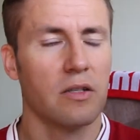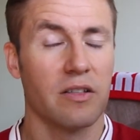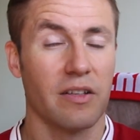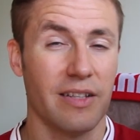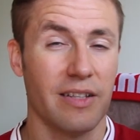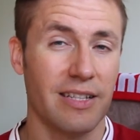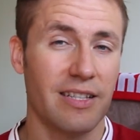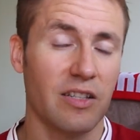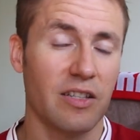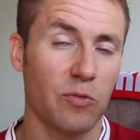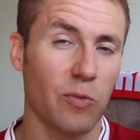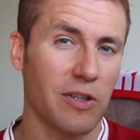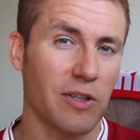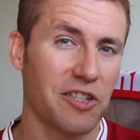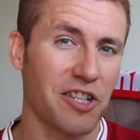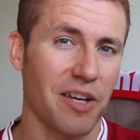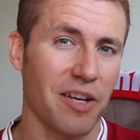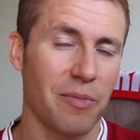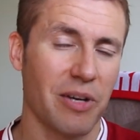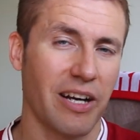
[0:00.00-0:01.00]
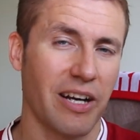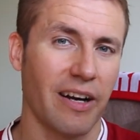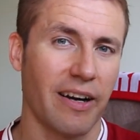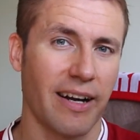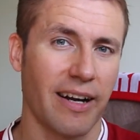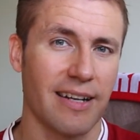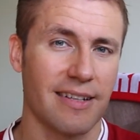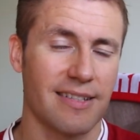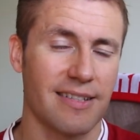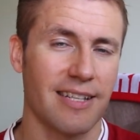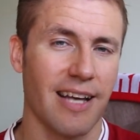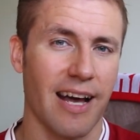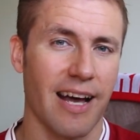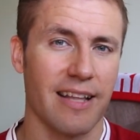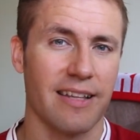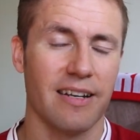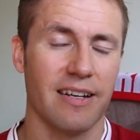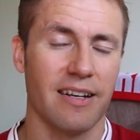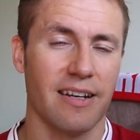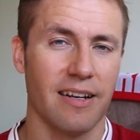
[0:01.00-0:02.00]
So this is what Jamie Carragher
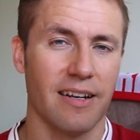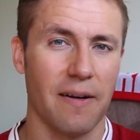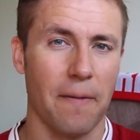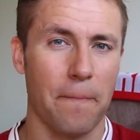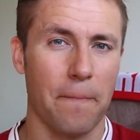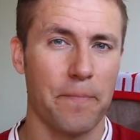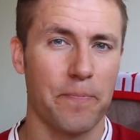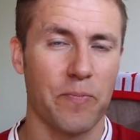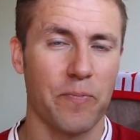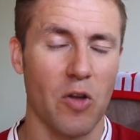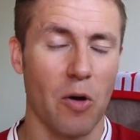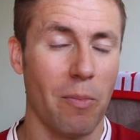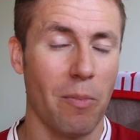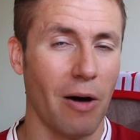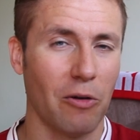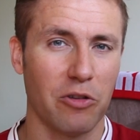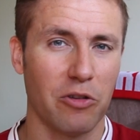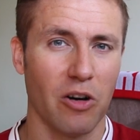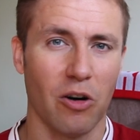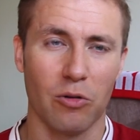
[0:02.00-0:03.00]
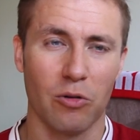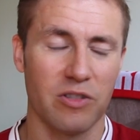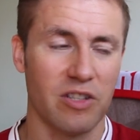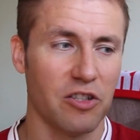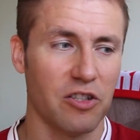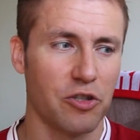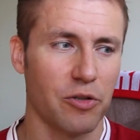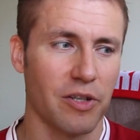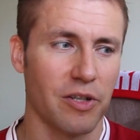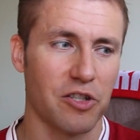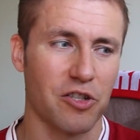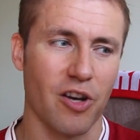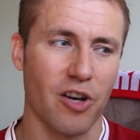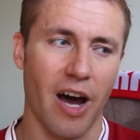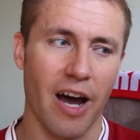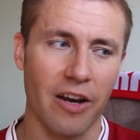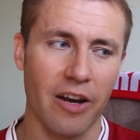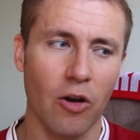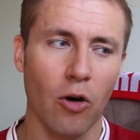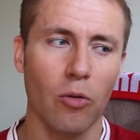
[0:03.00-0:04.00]
said about the whole situation.
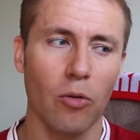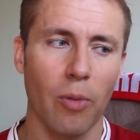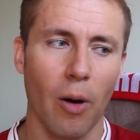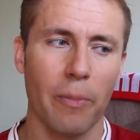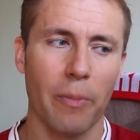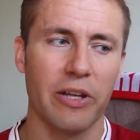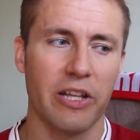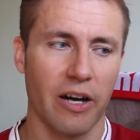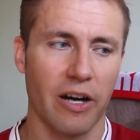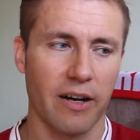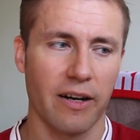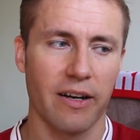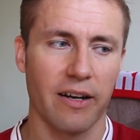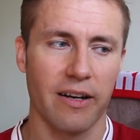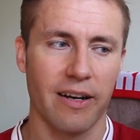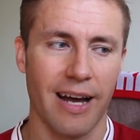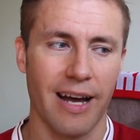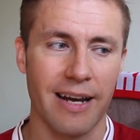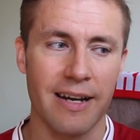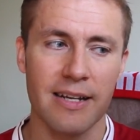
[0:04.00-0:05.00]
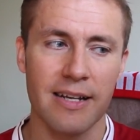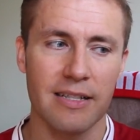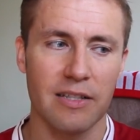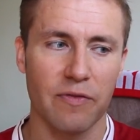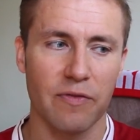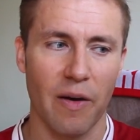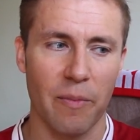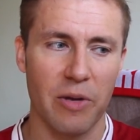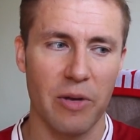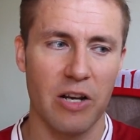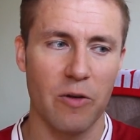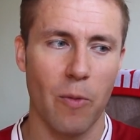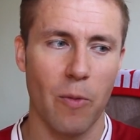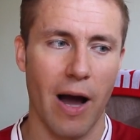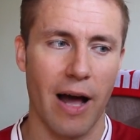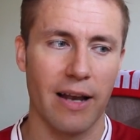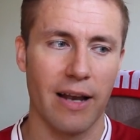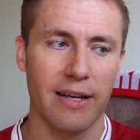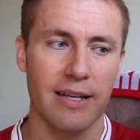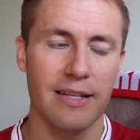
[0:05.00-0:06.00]
I know Bobby Duncan and his family
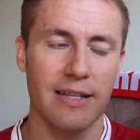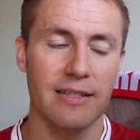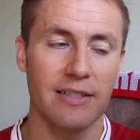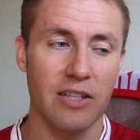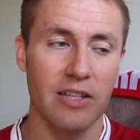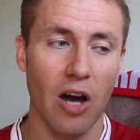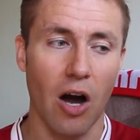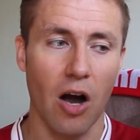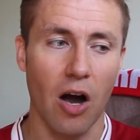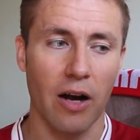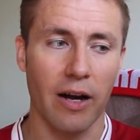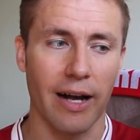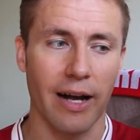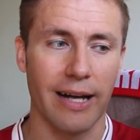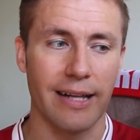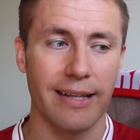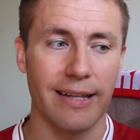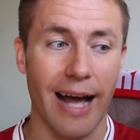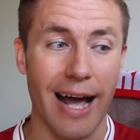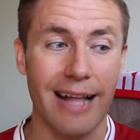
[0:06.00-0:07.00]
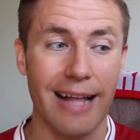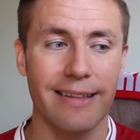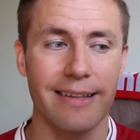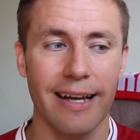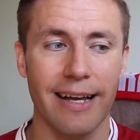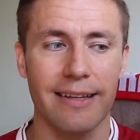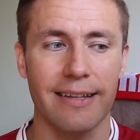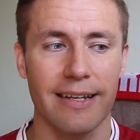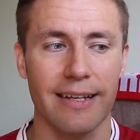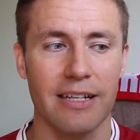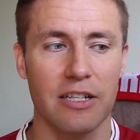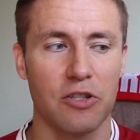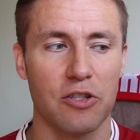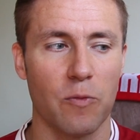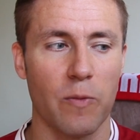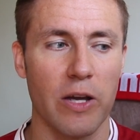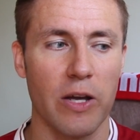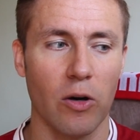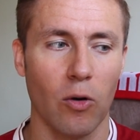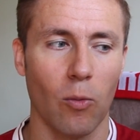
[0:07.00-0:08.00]
well. He is young, and at that age,
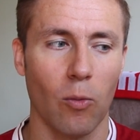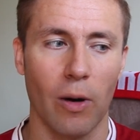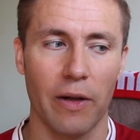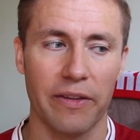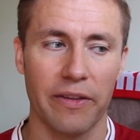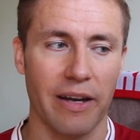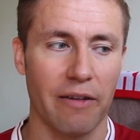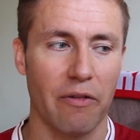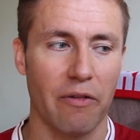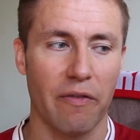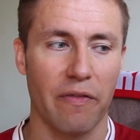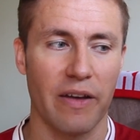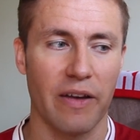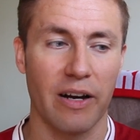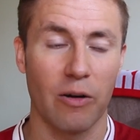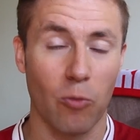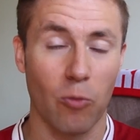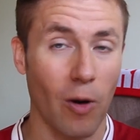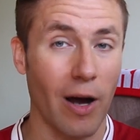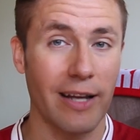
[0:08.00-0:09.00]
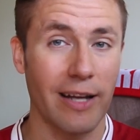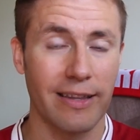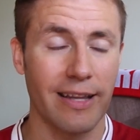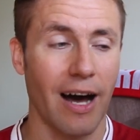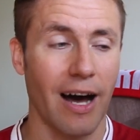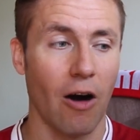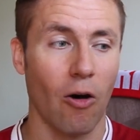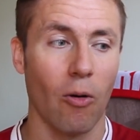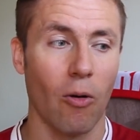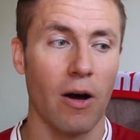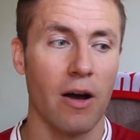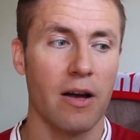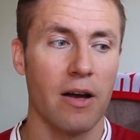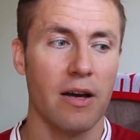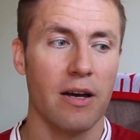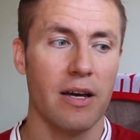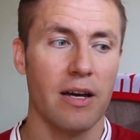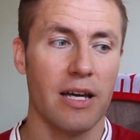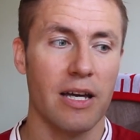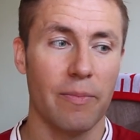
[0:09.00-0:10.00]
we all want everything right now.
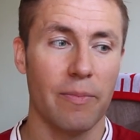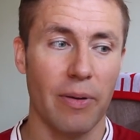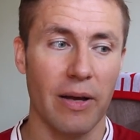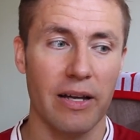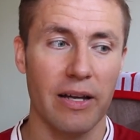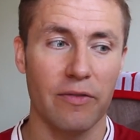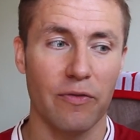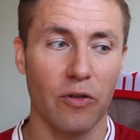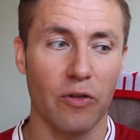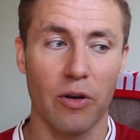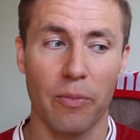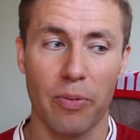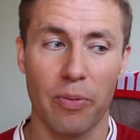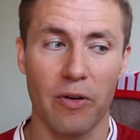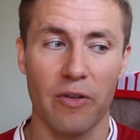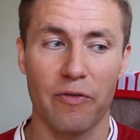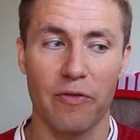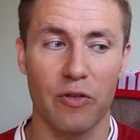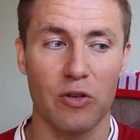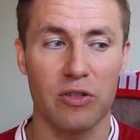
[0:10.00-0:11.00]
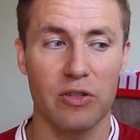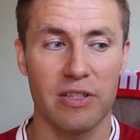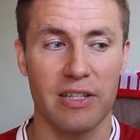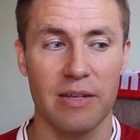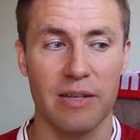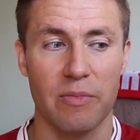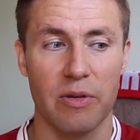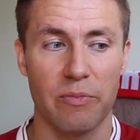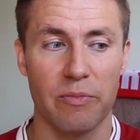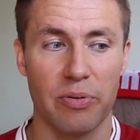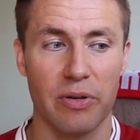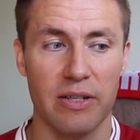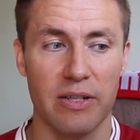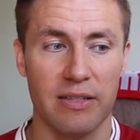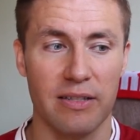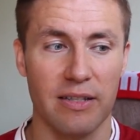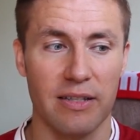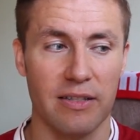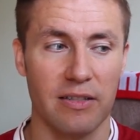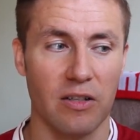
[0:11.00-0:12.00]
He played for the first team in
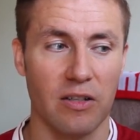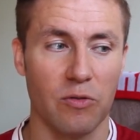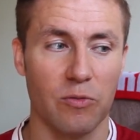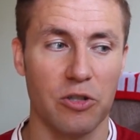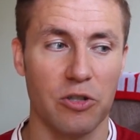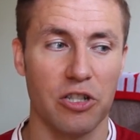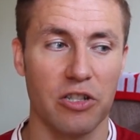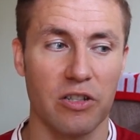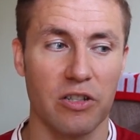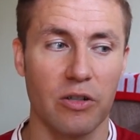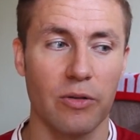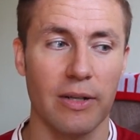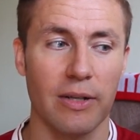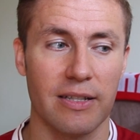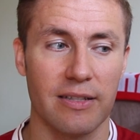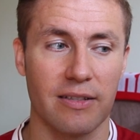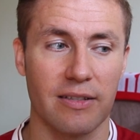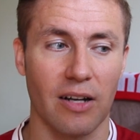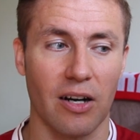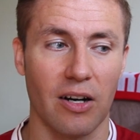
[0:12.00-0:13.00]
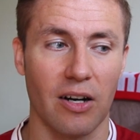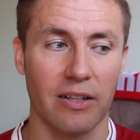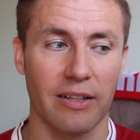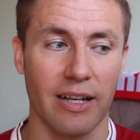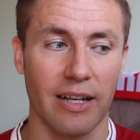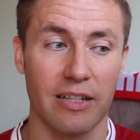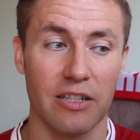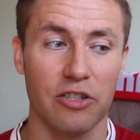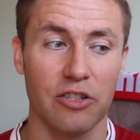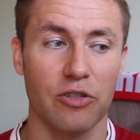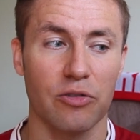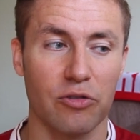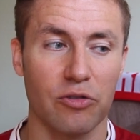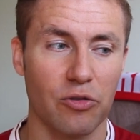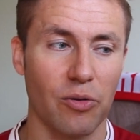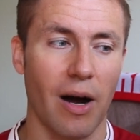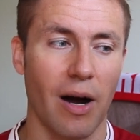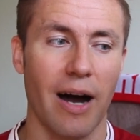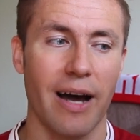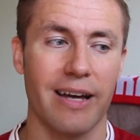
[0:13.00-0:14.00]
preseason, which is a great start, and he should
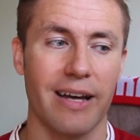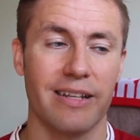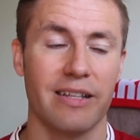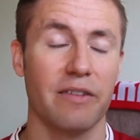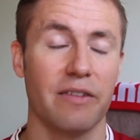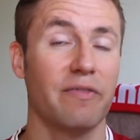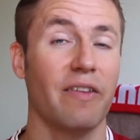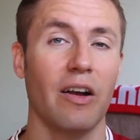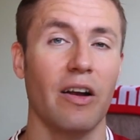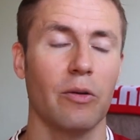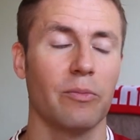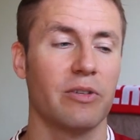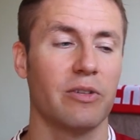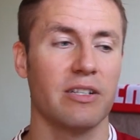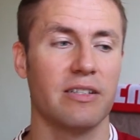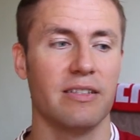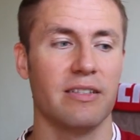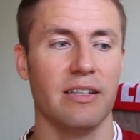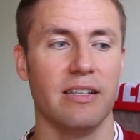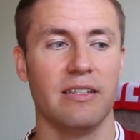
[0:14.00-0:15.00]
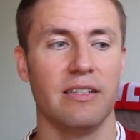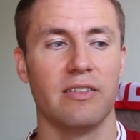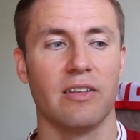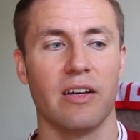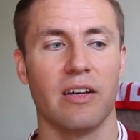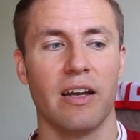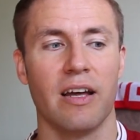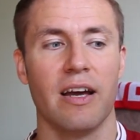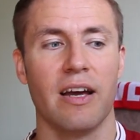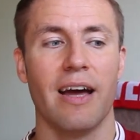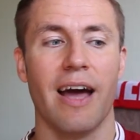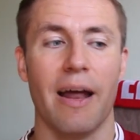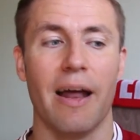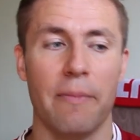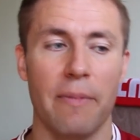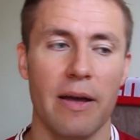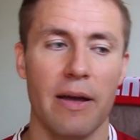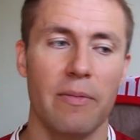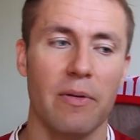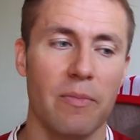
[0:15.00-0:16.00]
try and develop this season
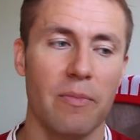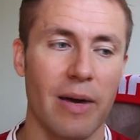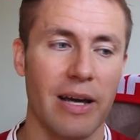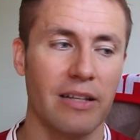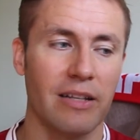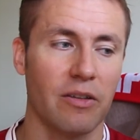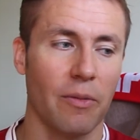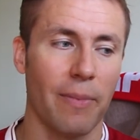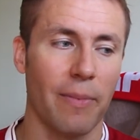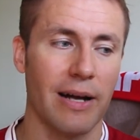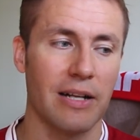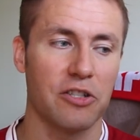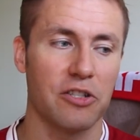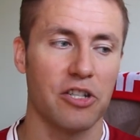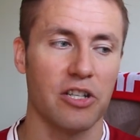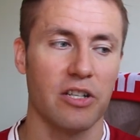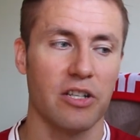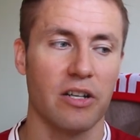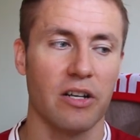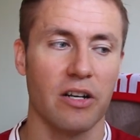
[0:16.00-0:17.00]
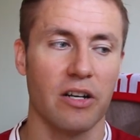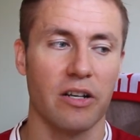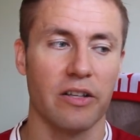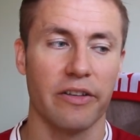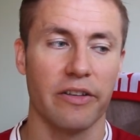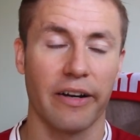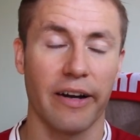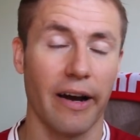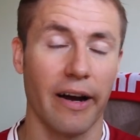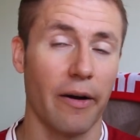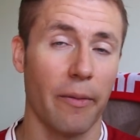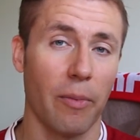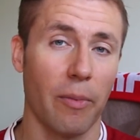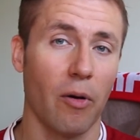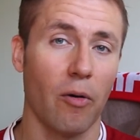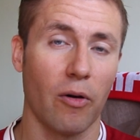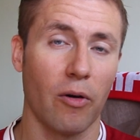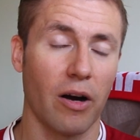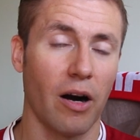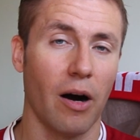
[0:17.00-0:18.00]
and maybe make the bench in the
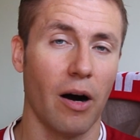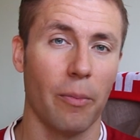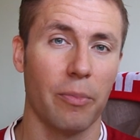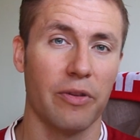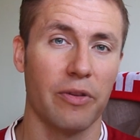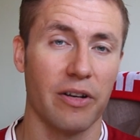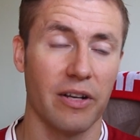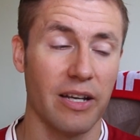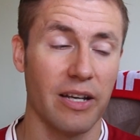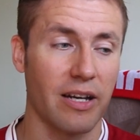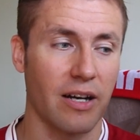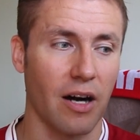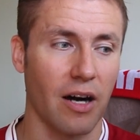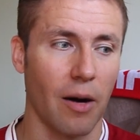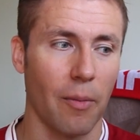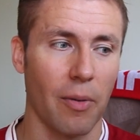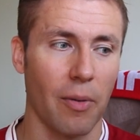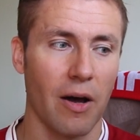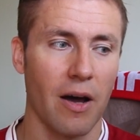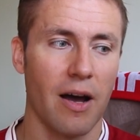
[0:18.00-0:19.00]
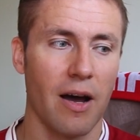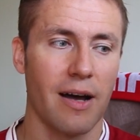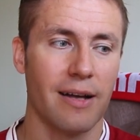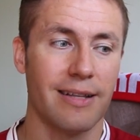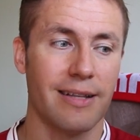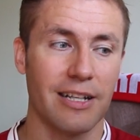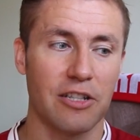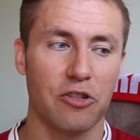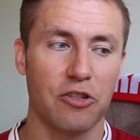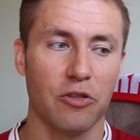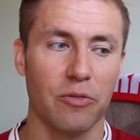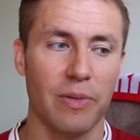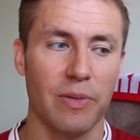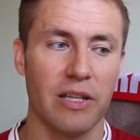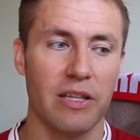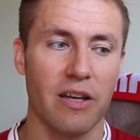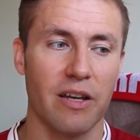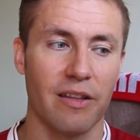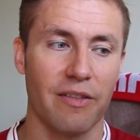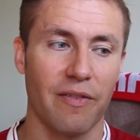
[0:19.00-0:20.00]
Carabao Cup, the League Cup. That should be
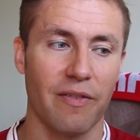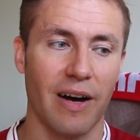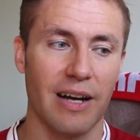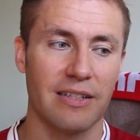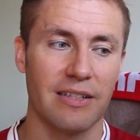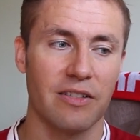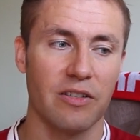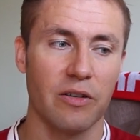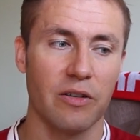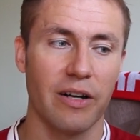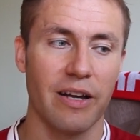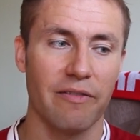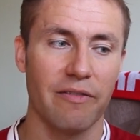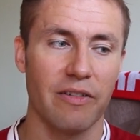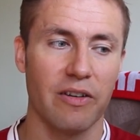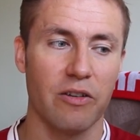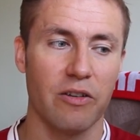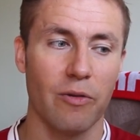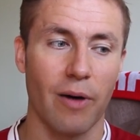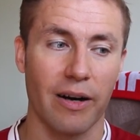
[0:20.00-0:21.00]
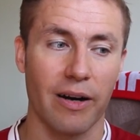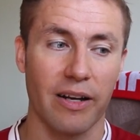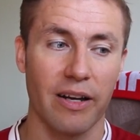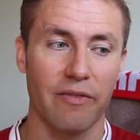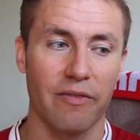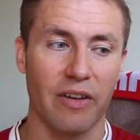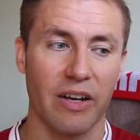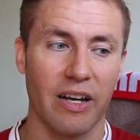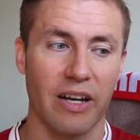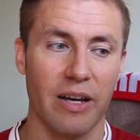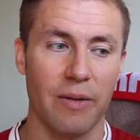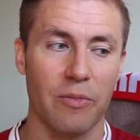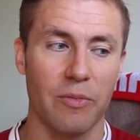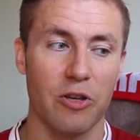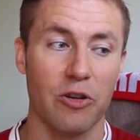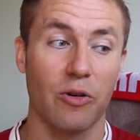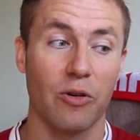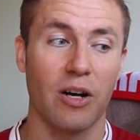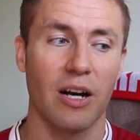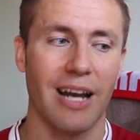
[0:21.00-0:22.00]
the advice you are giving him,
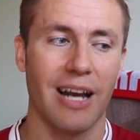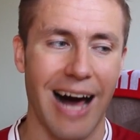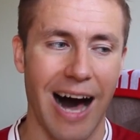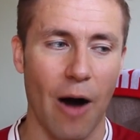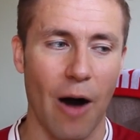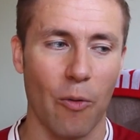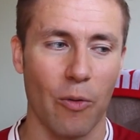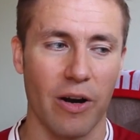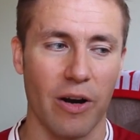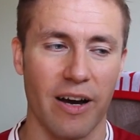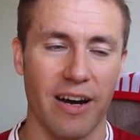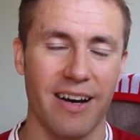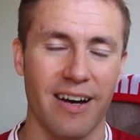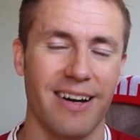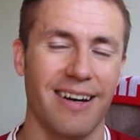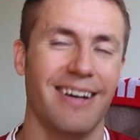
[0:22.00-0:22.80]
you clown.